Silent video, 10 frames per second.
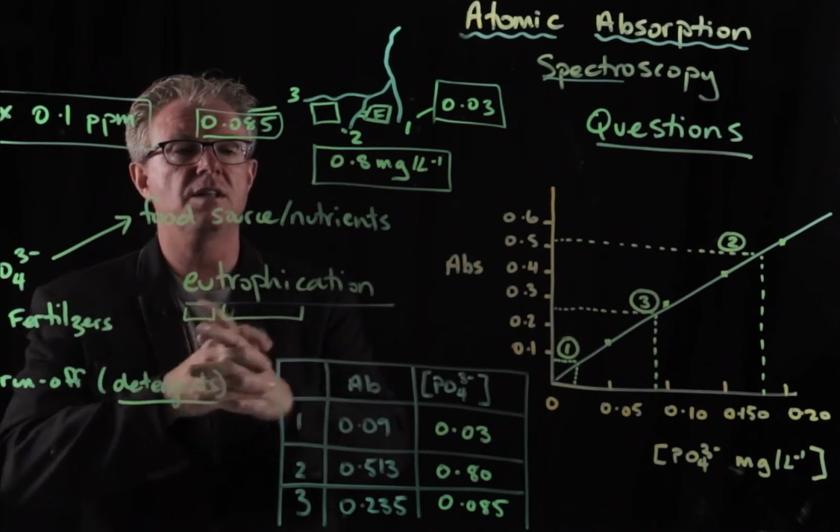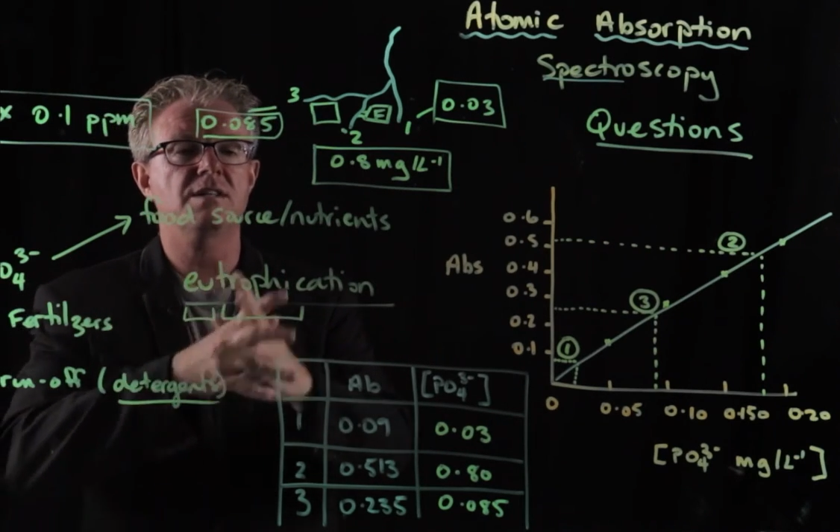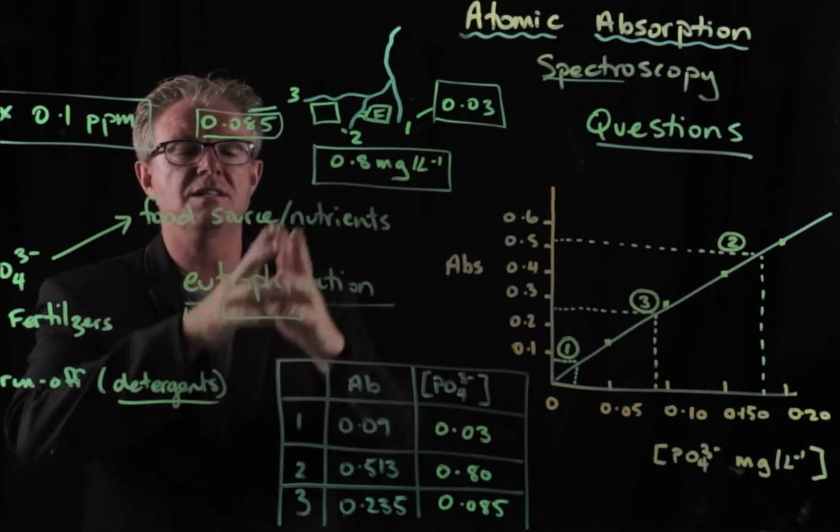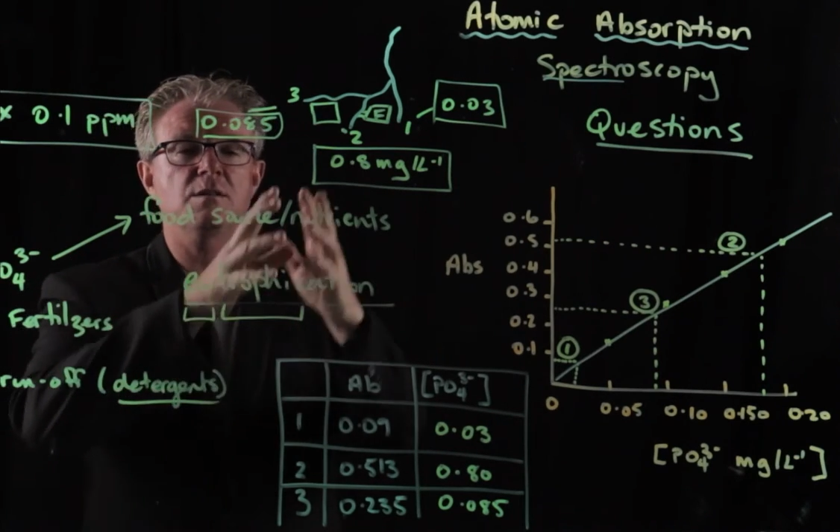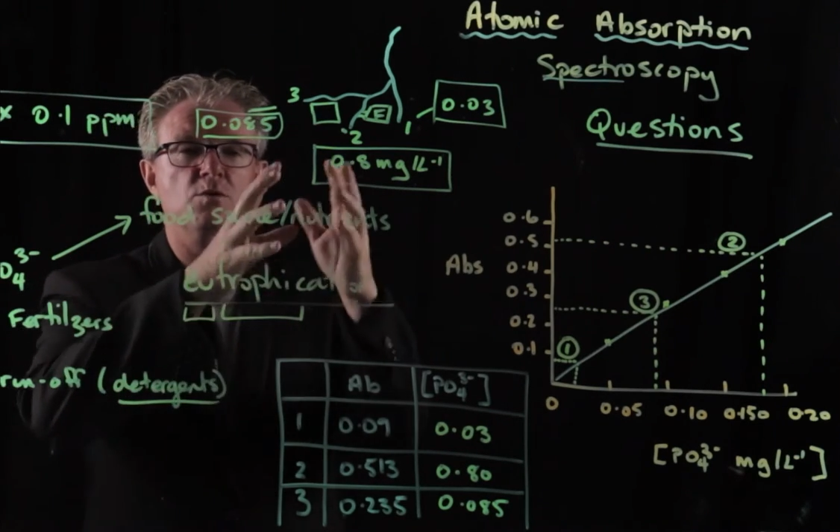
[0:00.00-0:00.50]

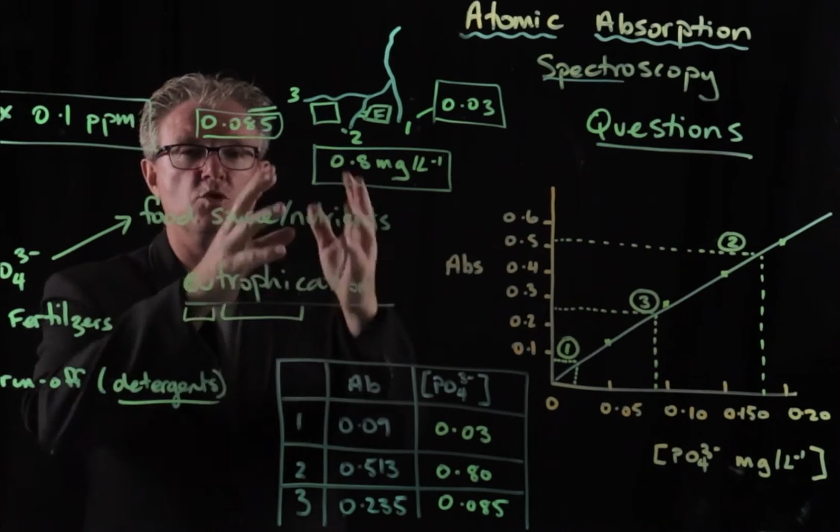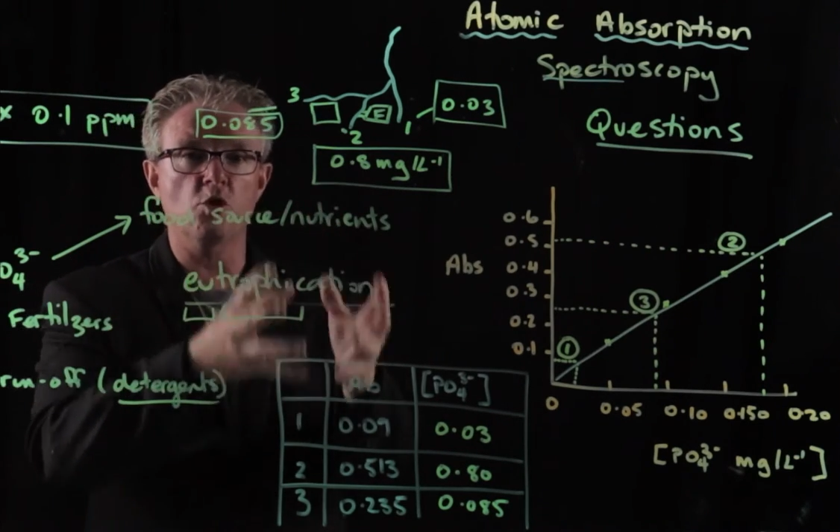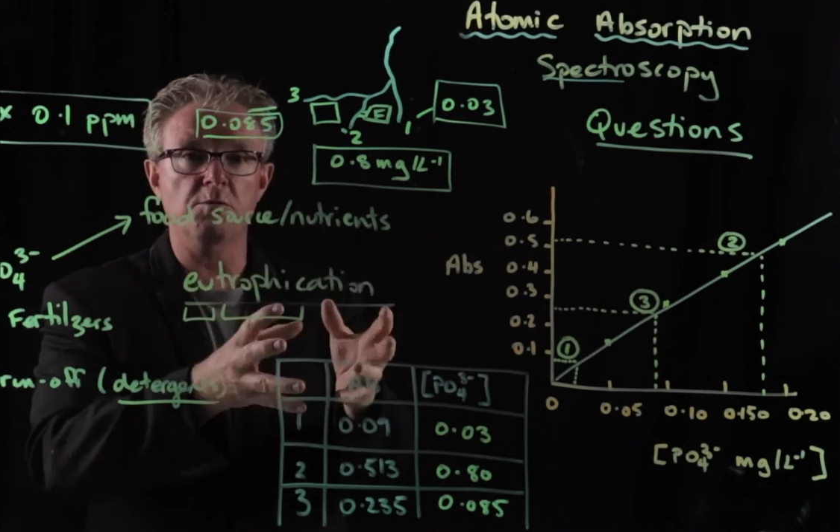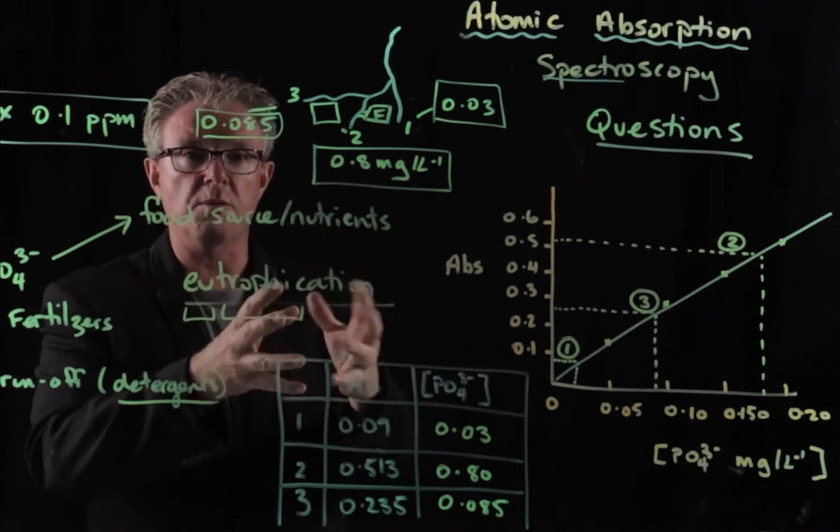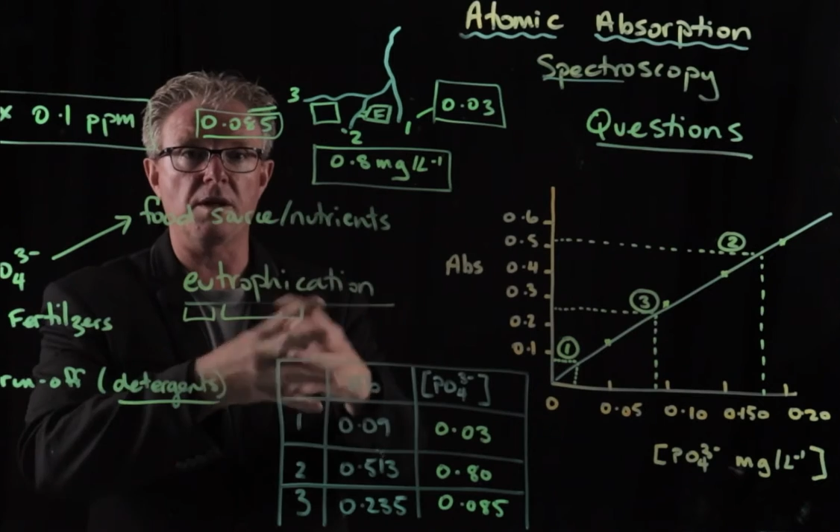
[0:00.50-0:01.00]
that's then
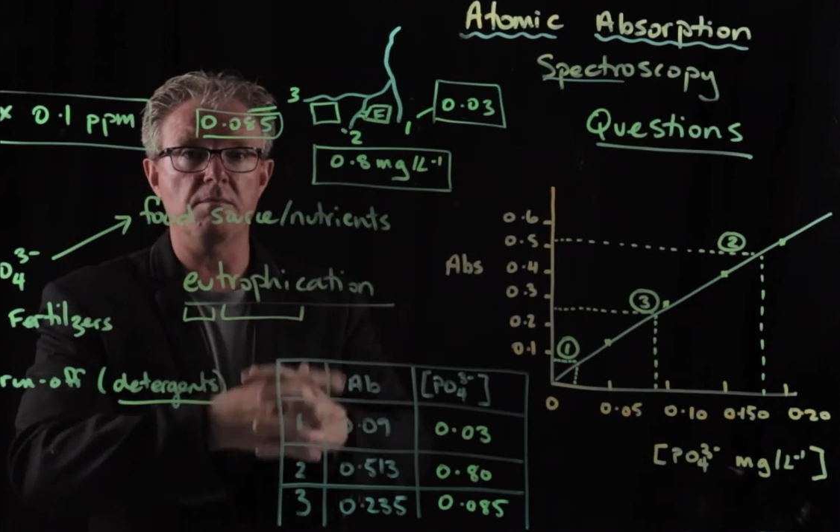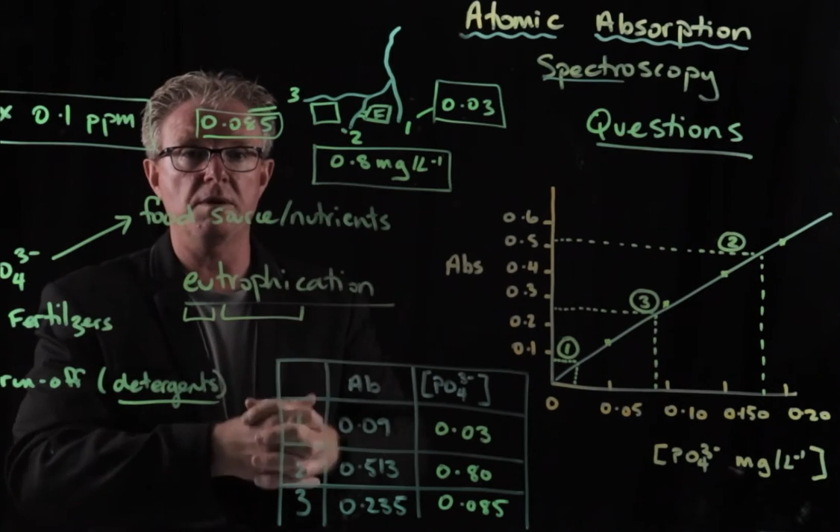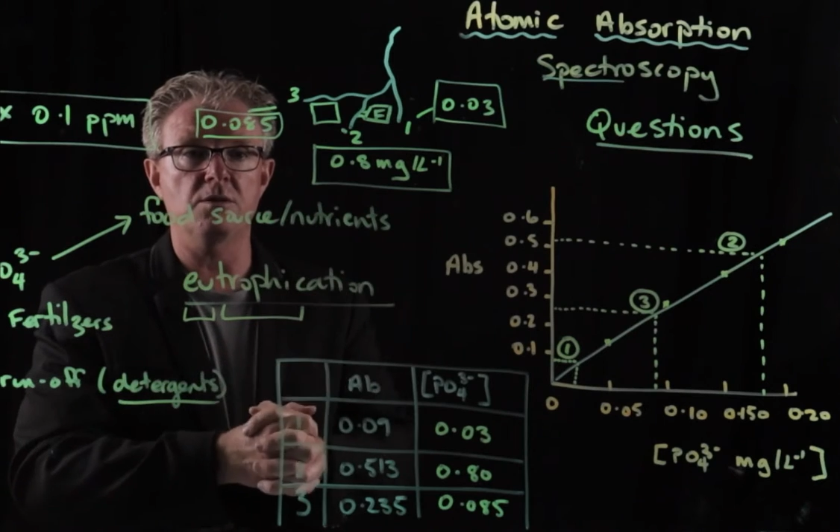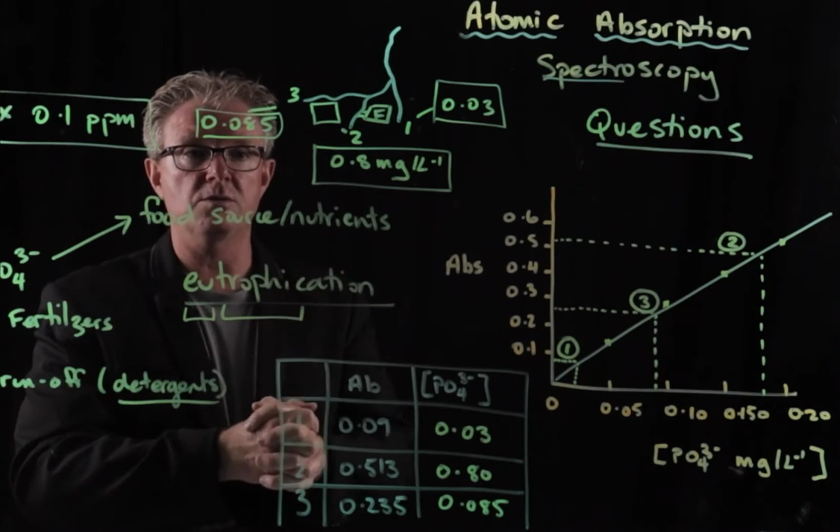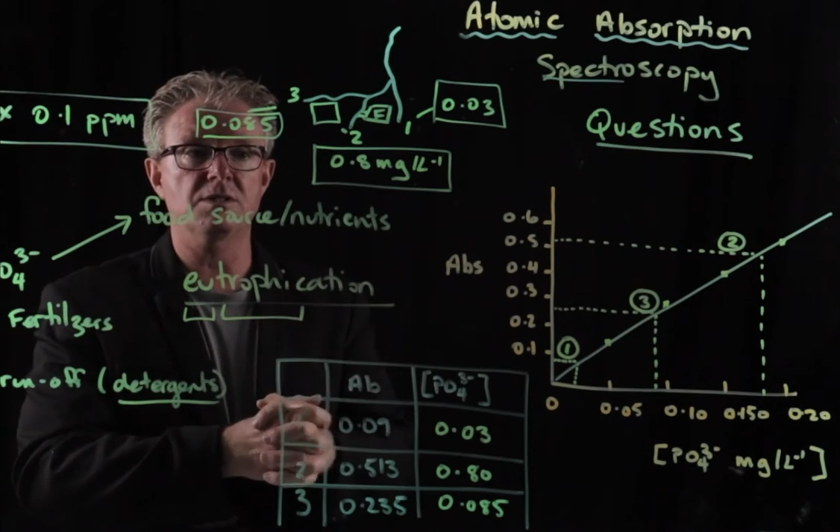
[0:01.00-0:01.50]
absorbed by the
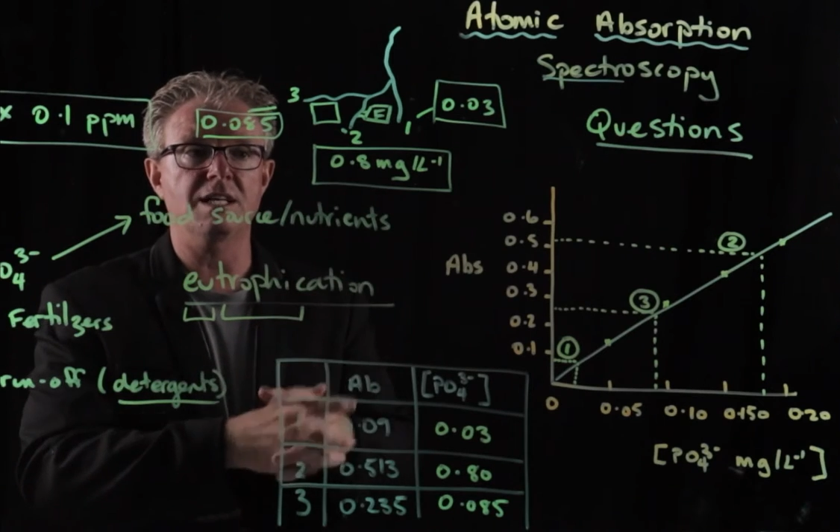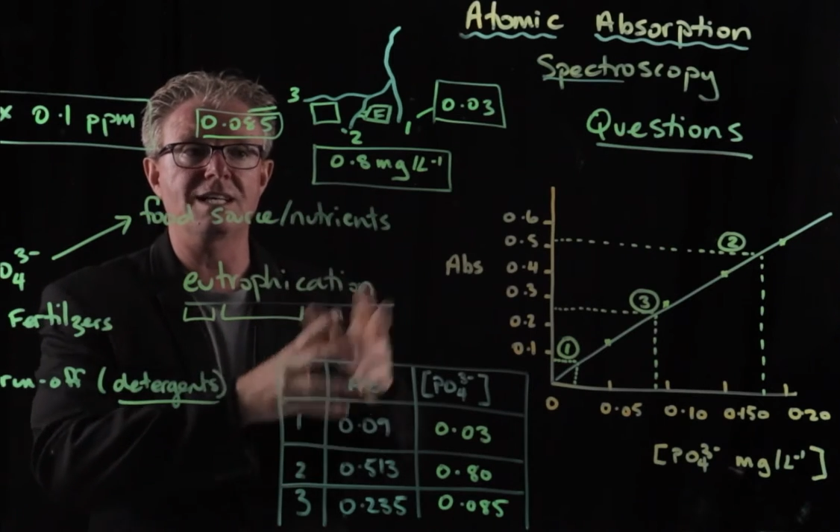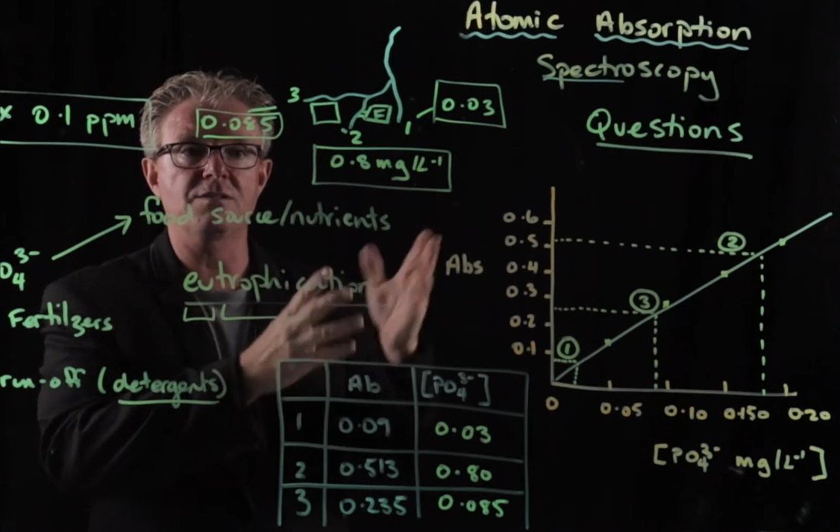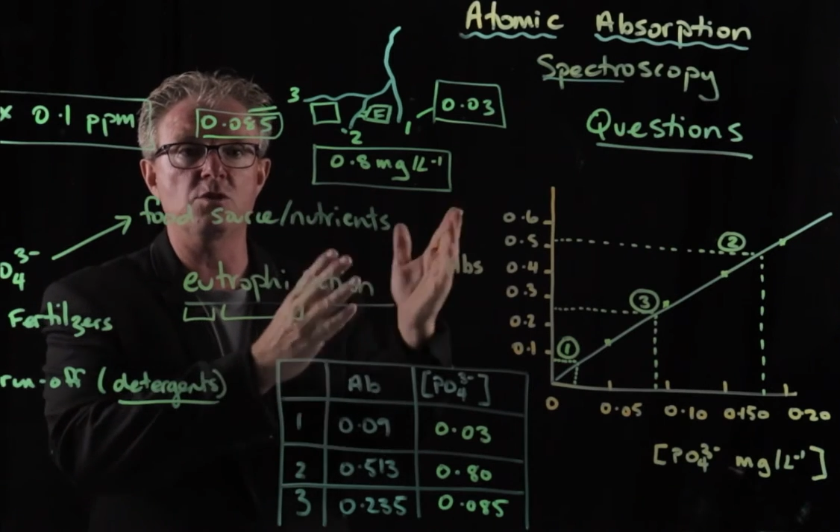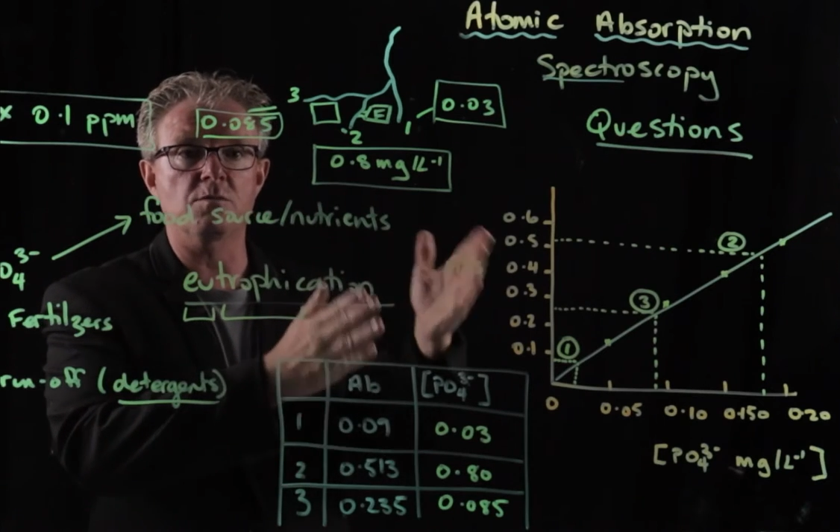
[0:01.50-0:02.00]
metals and
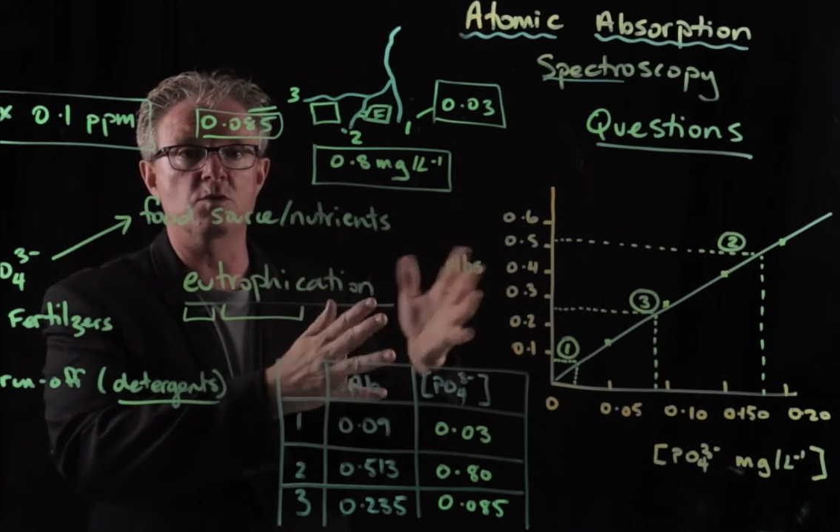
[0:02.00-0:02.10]
gives you an